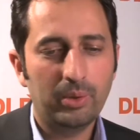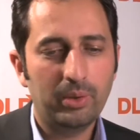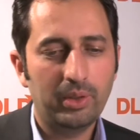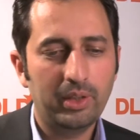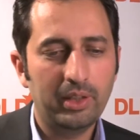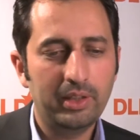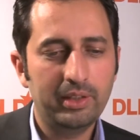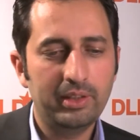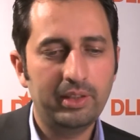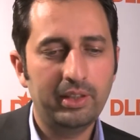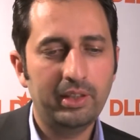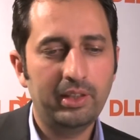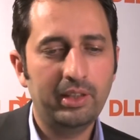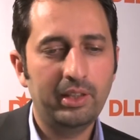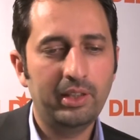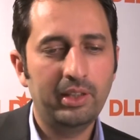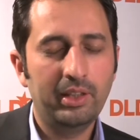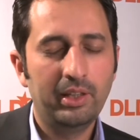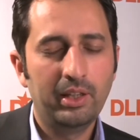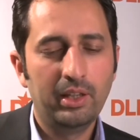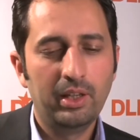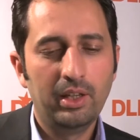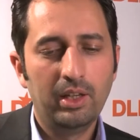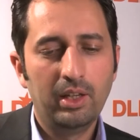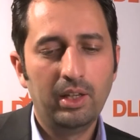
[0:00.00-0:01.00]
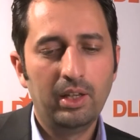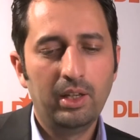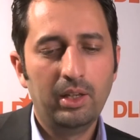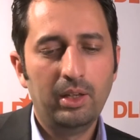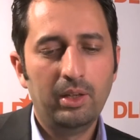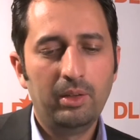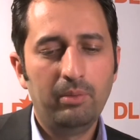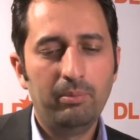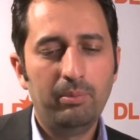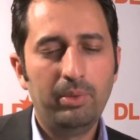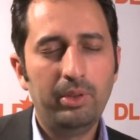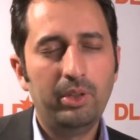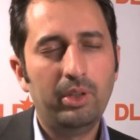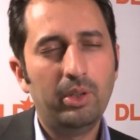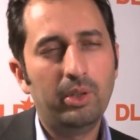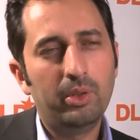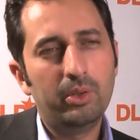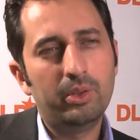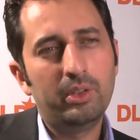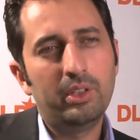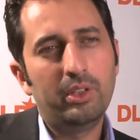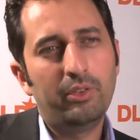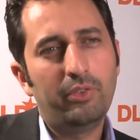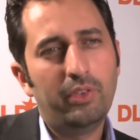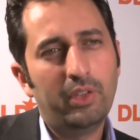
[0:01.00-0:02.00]
already
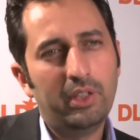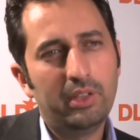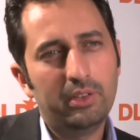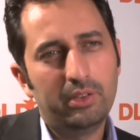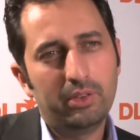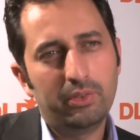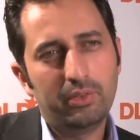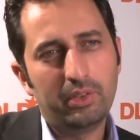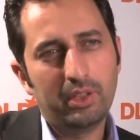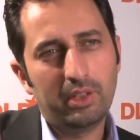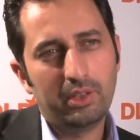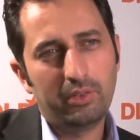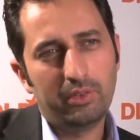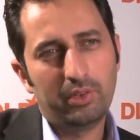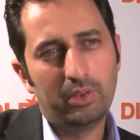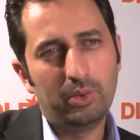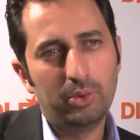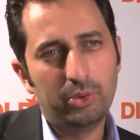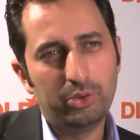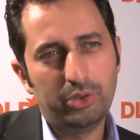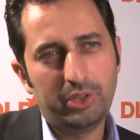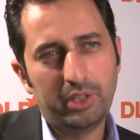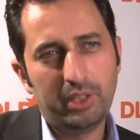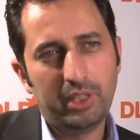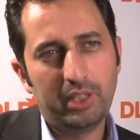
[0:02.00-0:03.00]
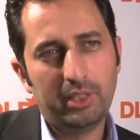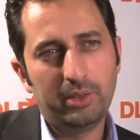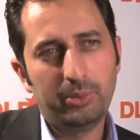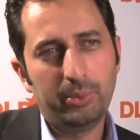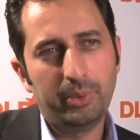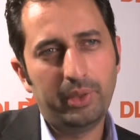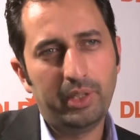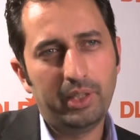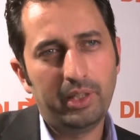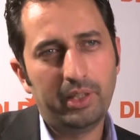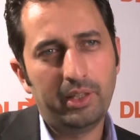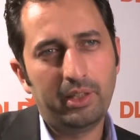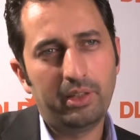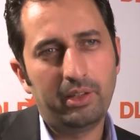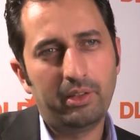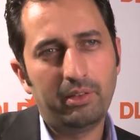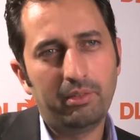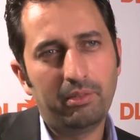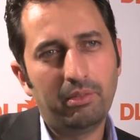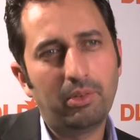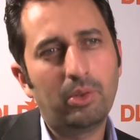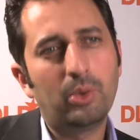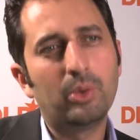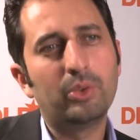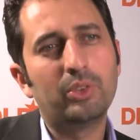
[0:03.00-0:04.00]
beyond the phase of the revolution, and we are
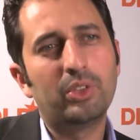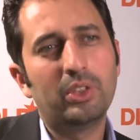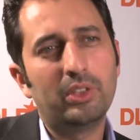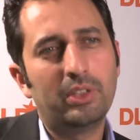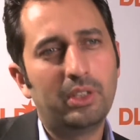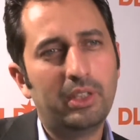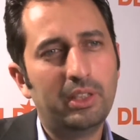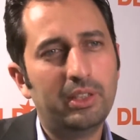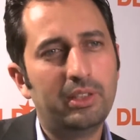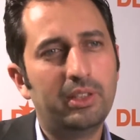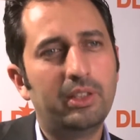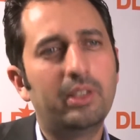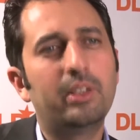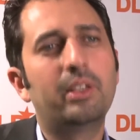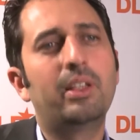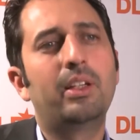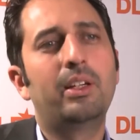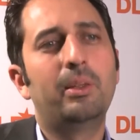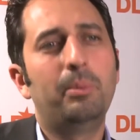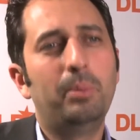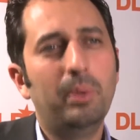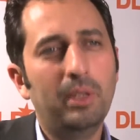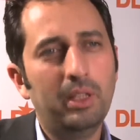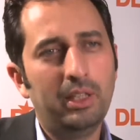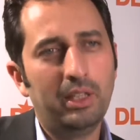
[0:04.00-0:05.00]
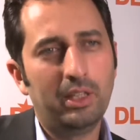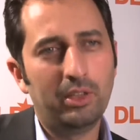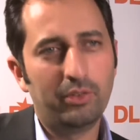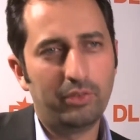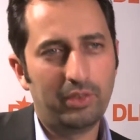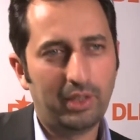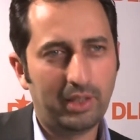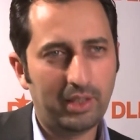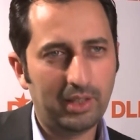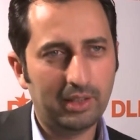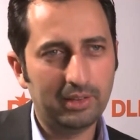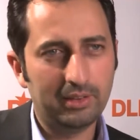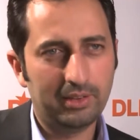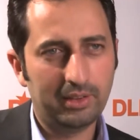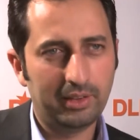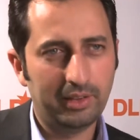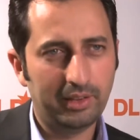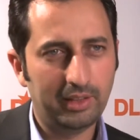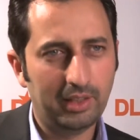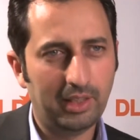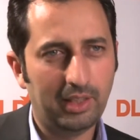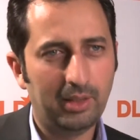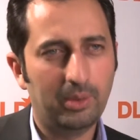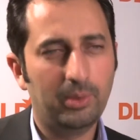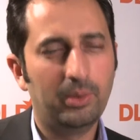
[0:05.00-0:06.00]
concentrating on the rebuilding of the
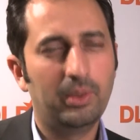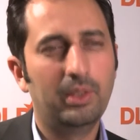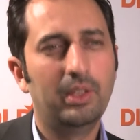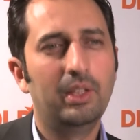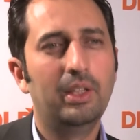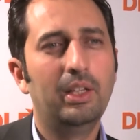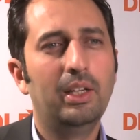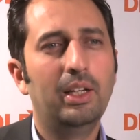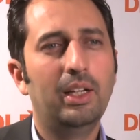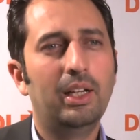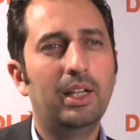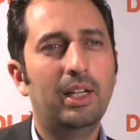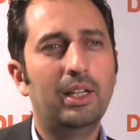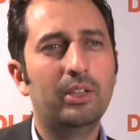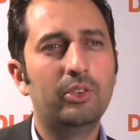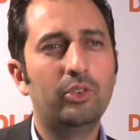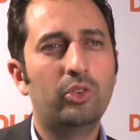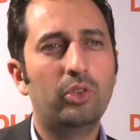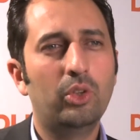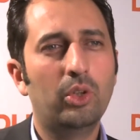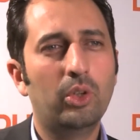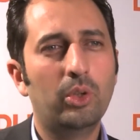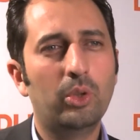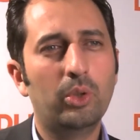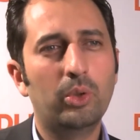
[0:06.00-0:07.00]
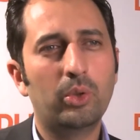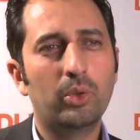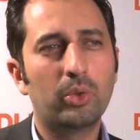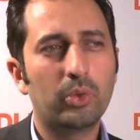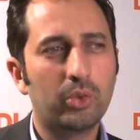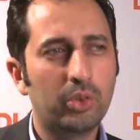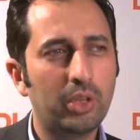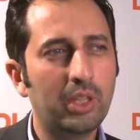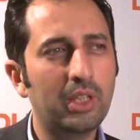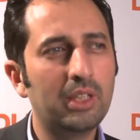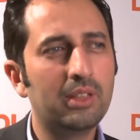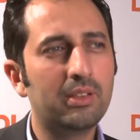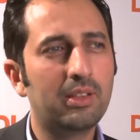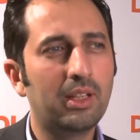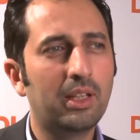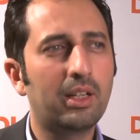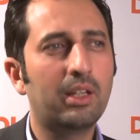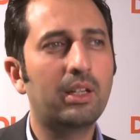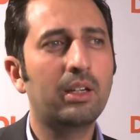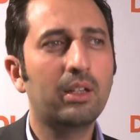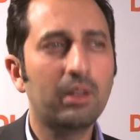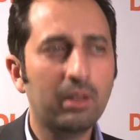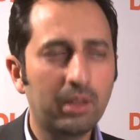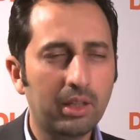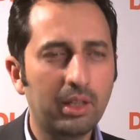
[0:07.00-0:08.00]
country now. And so things
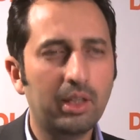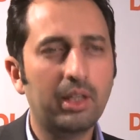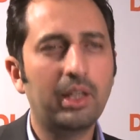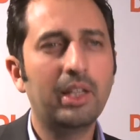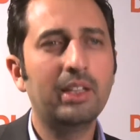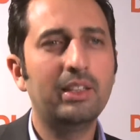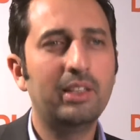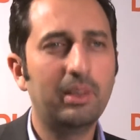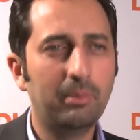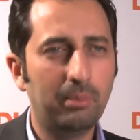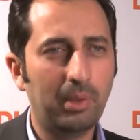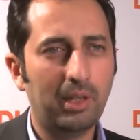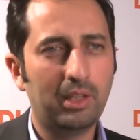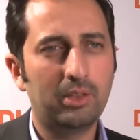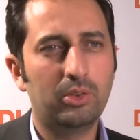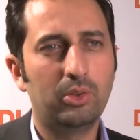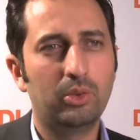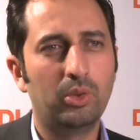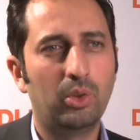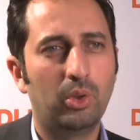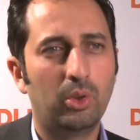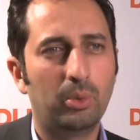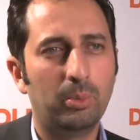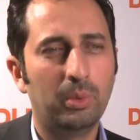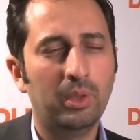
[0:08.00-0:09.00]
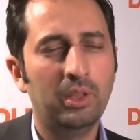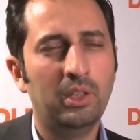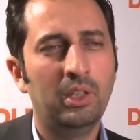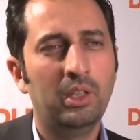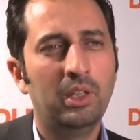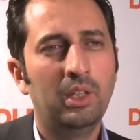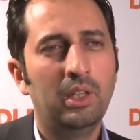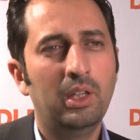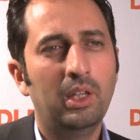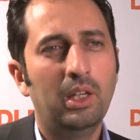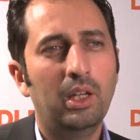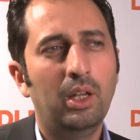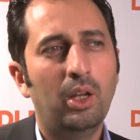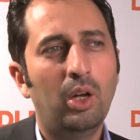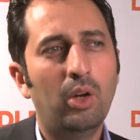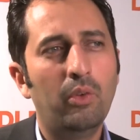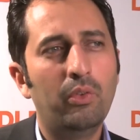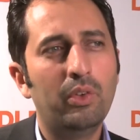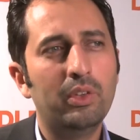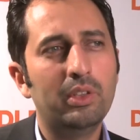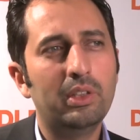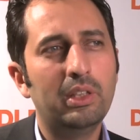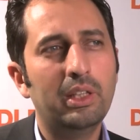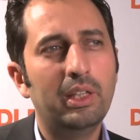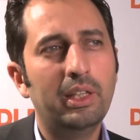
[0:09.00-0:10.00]
are getting back to normal.
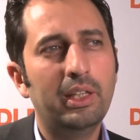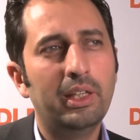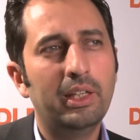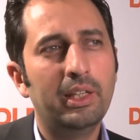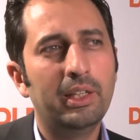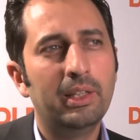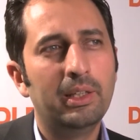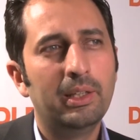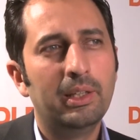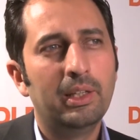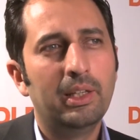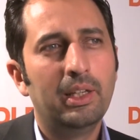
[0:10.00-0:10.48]
Obviously,